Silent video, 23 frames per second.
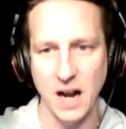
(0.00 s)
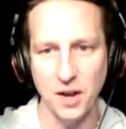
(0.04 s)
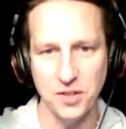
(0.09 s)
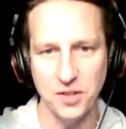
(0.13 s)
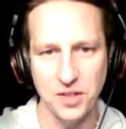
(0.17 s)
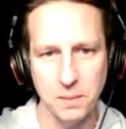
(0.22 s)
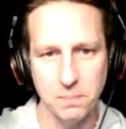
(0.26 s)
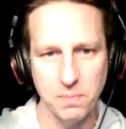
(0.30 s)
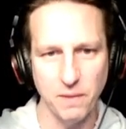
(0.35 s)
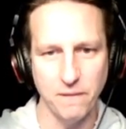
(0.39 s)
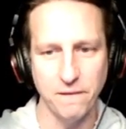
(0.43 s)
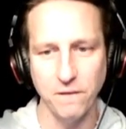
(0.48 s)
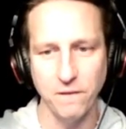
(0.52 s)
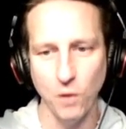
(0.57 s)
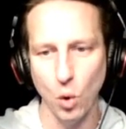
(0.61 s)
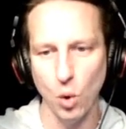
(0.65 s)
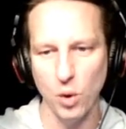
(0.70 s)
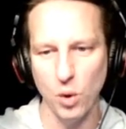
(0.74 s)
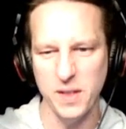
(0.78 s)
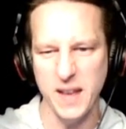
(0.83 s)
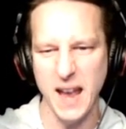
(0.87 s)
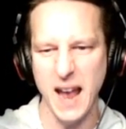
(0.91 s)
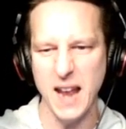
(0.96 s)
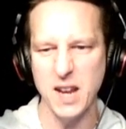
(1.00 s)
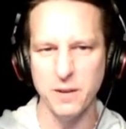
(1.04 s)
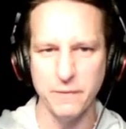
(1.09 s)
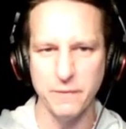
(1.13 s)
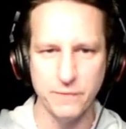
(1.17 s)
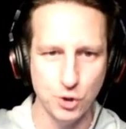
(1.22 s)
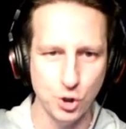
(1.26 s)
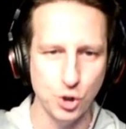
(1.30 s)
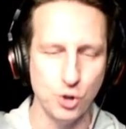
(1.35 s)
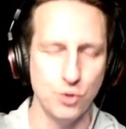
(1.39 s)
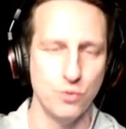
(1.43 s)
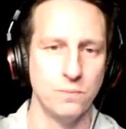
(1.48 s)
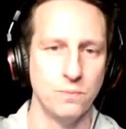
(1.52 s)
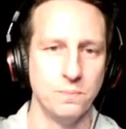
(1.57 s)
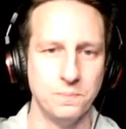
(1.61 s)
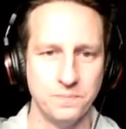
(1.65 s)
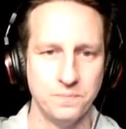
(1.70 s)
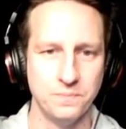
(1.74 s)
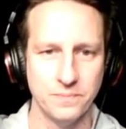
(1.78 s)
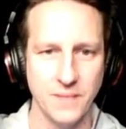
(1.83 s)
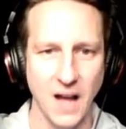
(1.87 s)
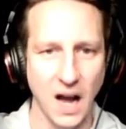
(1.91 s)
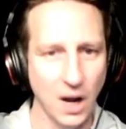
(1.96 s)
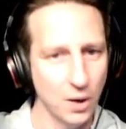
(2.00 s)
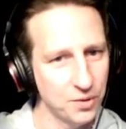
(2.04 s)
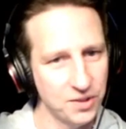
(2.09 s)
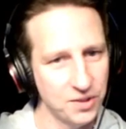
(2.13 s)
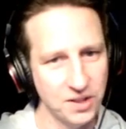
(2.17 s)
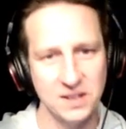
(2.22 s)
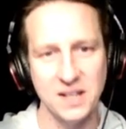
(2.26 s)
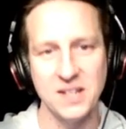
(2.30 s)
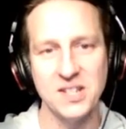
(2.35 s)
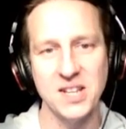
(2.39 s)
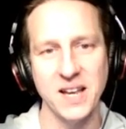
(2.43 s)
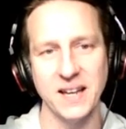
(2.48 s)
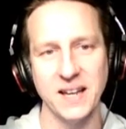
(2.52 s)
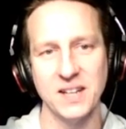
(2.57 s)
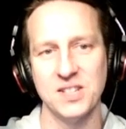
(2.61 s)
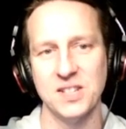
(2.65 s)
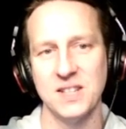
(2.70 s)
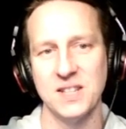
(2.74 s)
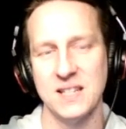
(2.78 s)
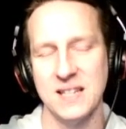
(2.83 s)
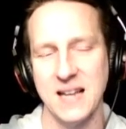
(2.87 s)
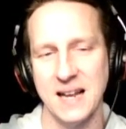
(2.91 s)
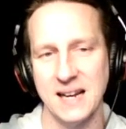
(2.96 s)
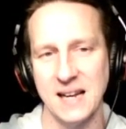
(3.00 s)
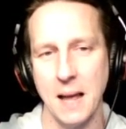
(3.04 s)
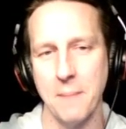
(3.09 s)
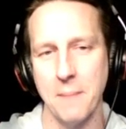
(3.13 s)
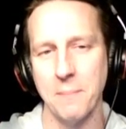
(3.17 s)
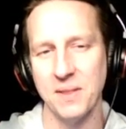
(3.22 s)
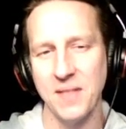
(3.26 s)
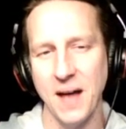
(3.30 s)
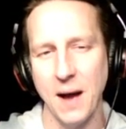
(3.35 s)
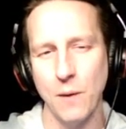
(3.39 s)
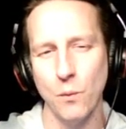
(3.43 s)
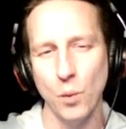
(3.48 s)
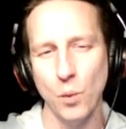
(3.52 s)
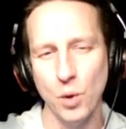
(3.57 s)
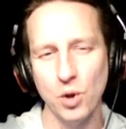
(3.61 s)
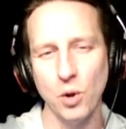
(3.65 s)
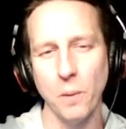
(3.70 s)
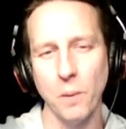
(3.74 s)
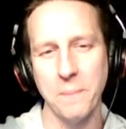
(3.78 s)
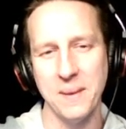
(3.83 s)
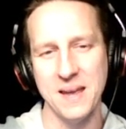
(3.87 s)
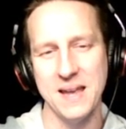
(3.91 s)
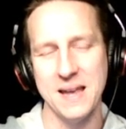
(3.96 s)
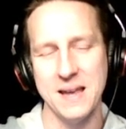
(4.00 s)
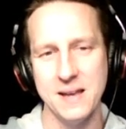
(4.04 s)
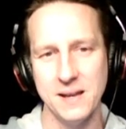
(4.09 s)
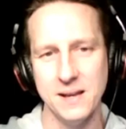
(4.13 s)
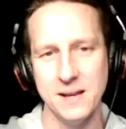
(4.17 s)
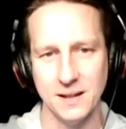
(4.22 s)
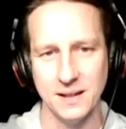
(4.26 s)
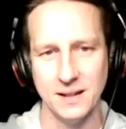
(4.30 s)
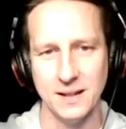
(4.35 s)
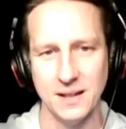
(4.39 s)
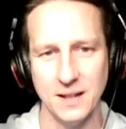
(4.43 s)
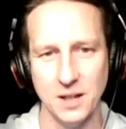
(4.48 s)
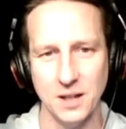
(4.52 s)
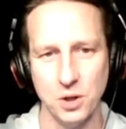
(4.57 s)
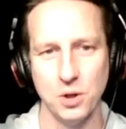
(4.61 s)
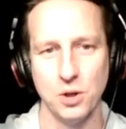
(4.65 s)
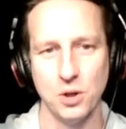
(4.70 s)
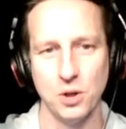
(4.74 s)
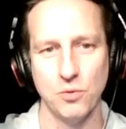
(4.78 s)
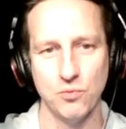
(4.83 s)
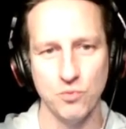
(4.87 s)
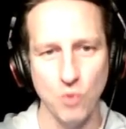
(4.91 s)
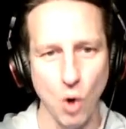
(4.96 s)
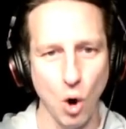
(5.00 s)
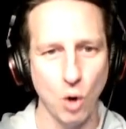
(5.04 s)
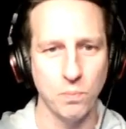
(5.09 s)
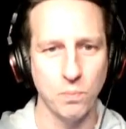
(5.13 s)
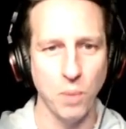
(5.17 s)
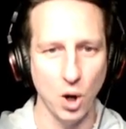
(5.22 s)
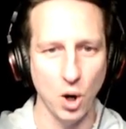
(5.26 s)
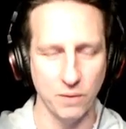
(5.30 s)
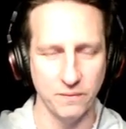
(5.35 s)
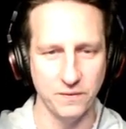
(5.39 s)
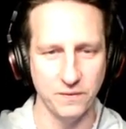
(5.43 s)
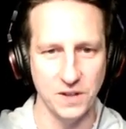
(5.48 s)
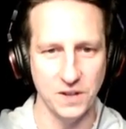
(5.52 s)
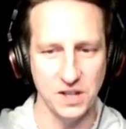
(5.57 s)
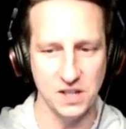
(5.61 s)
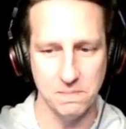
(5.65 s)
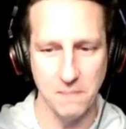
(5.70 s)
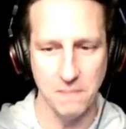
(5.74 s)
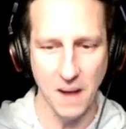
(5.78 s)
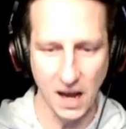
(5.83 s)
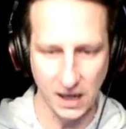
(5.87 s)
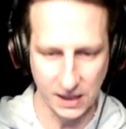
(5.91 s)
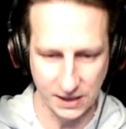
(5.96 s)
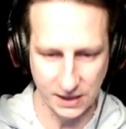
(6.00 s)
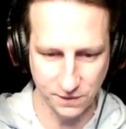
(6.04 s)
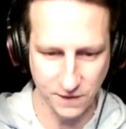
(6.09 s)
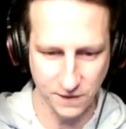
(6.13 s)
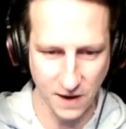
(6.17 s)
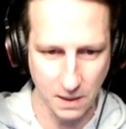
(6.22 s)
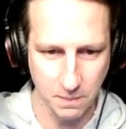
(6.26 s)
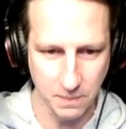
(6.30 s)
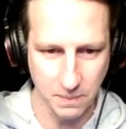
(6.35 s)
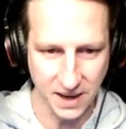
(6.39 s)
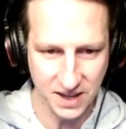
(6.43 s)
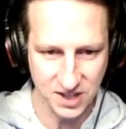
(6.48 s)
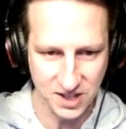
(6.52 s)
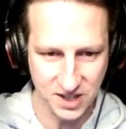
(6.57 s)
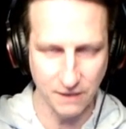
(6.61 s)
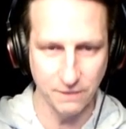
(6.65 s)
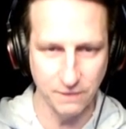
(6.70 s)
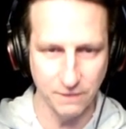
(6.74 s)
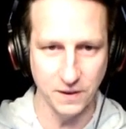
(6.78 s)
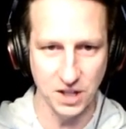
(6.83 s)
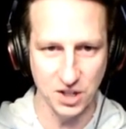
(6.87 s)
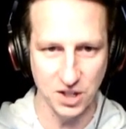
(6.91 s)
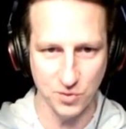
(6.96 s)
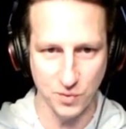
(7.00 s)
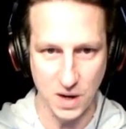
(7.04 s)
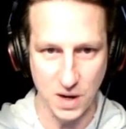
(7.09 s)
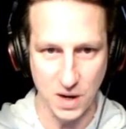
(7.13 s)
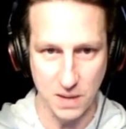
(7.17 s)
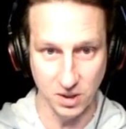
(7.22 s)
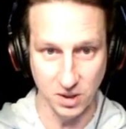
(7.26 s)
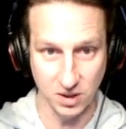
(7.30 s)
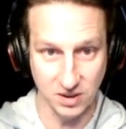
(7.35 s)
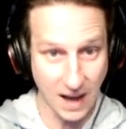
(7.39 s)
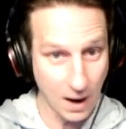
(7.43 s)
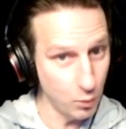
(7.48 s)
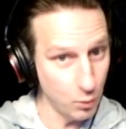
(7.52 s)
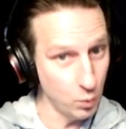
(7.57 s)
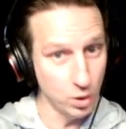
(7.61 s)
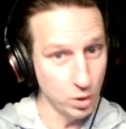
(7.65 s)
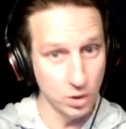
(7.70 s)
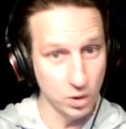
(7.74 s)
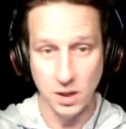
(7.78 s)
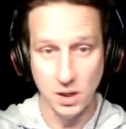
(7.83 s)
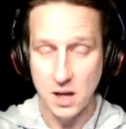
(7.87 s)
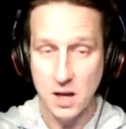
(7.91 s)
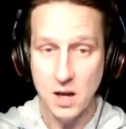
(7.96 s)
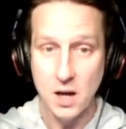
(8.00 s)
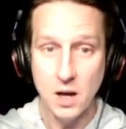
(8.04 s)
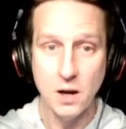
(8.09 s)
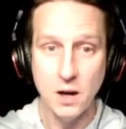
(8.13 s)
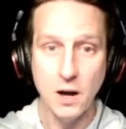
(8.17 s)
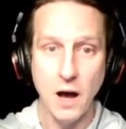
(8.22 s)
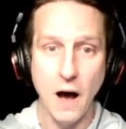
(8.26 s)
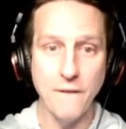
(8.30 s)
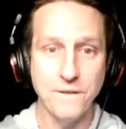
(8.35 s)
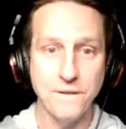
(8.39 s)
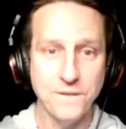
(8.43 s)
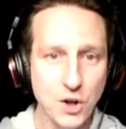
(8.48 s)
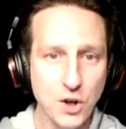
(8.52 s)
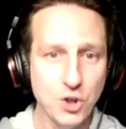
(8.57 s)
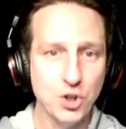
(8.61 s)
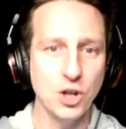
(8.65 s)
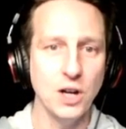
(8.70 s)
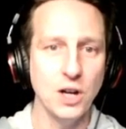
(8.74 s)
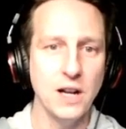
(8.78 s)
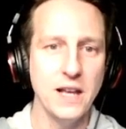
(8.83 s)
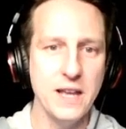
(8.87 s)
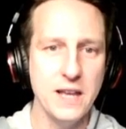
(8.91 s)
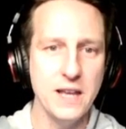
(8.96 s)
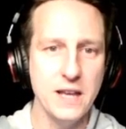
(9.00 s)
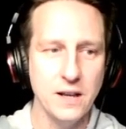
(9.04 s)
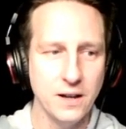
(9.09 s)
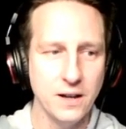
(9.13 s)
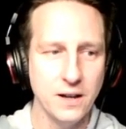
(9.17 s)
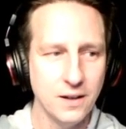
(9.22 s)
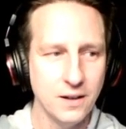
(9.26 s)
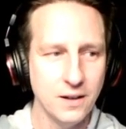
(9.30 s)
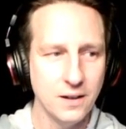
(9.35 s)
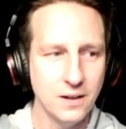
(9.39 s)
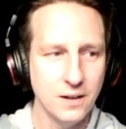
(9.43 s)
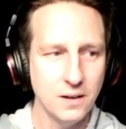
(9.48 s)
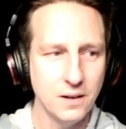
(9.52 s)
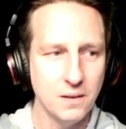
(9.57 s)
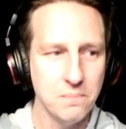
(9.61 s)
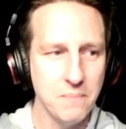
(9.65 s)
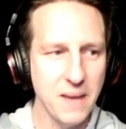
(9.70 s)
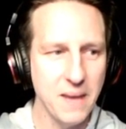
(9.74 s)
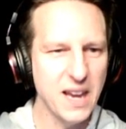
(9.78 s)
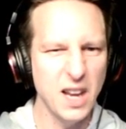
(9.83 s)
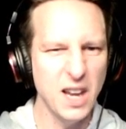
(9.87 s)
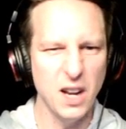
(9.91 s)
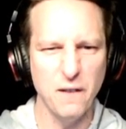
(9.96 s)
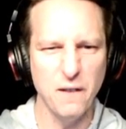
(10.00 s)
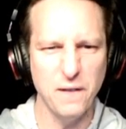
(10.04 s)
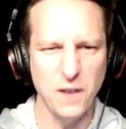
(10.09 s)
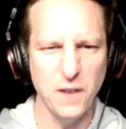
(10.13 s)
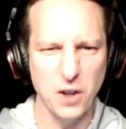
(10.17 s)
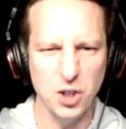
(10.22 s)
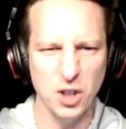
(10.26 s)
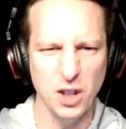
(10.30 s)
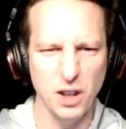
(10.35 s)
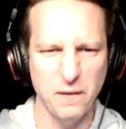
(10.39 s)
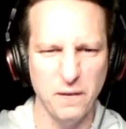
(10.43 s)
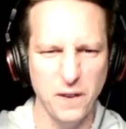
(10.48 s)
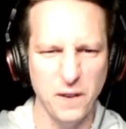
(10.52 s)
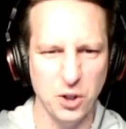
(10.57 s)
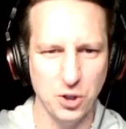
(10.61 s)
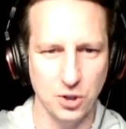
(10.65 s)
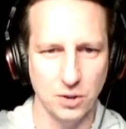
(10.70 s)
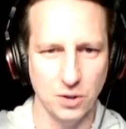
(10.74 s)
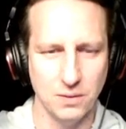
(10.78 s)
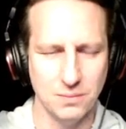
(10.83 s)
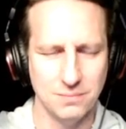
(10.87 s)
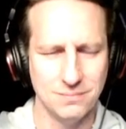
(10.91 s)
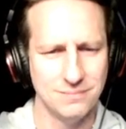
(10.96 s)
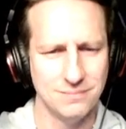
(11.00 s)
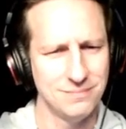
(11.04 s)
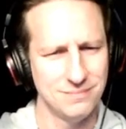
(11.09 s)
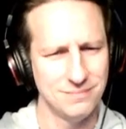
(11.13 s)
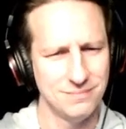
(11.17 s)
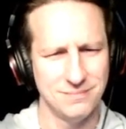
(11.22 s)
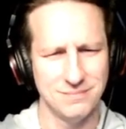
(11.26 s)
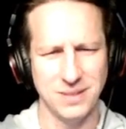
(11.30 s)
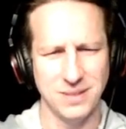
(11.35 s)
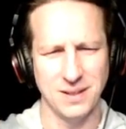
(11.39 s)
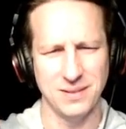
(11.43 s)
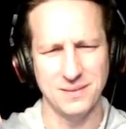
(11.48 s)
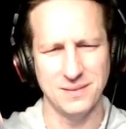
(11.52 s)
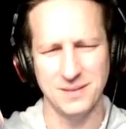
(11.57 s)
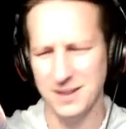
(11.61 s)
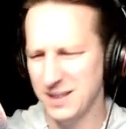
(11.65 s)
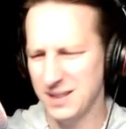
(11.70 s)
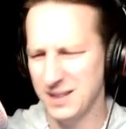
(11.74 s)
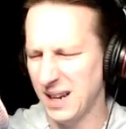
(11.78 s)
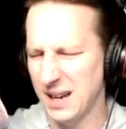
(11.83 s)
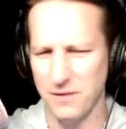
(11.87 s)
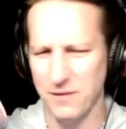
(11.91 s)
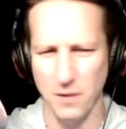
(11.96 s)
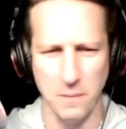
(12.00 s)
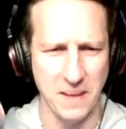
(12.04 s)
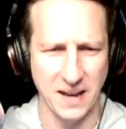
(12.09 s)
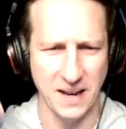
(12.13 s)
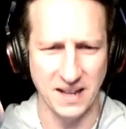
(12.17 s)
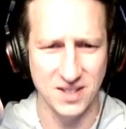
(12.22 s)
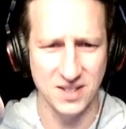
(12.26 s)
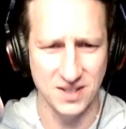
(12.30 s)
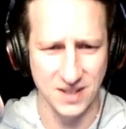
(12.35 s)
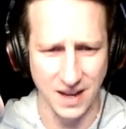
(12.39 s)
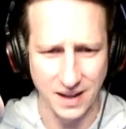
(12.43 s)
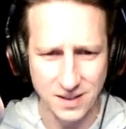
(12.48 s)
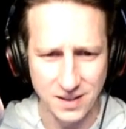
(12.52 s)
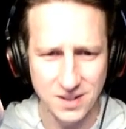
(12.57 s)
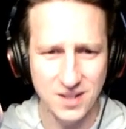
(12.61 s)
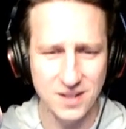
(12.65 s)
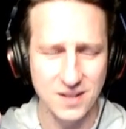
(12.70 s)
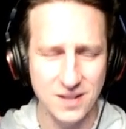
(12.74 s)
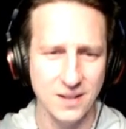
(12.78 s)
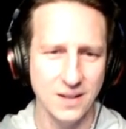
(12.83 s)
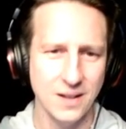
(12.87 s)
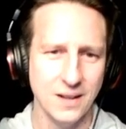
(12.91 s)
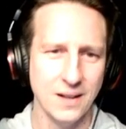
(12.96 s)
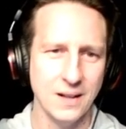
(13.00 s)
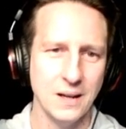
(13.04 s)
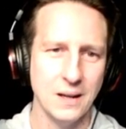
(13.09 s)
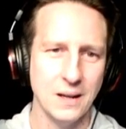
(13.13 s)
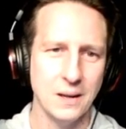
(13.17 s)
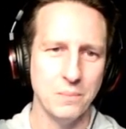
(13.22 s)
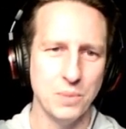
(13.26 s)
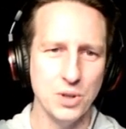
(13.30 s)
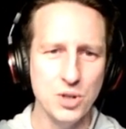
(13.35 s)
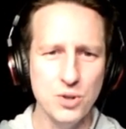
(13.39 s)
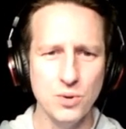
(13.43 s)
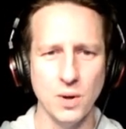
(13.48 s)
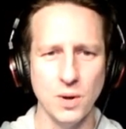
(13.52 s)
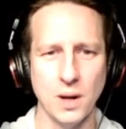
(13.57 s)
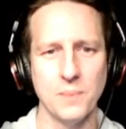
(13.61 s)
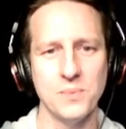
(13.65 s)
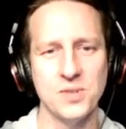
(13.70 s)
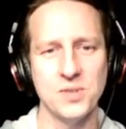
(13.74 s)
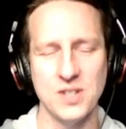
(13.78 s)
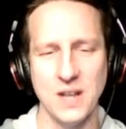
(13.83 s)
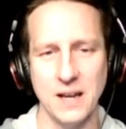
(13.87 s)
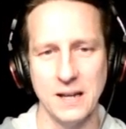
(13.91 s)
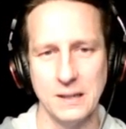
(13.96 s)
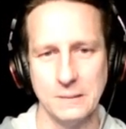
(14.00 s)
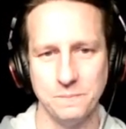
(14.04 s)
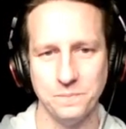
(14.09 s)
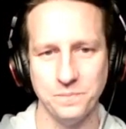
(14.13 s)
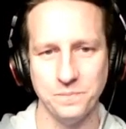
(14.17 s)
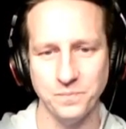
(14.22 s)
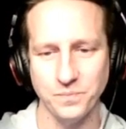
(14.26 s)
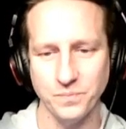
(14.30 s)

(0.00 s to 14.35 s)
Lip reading: I think before the end of June. I don't think they take it to the deadline, but that will be rock bottom for this Marlins fan base and for this rebuild. That will officially make it official. Doesn't even make sense. But you know what I'm saying.